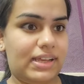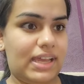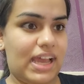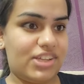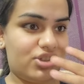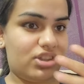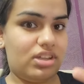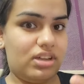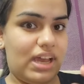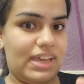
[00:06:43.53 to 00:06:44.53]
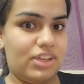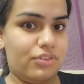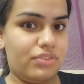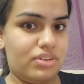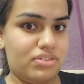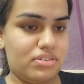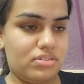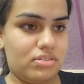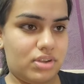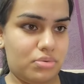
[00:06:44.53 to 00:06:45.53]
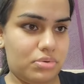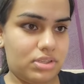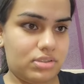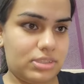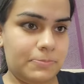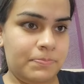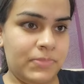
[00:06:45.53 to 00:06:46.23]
catch the eye of the recruiters.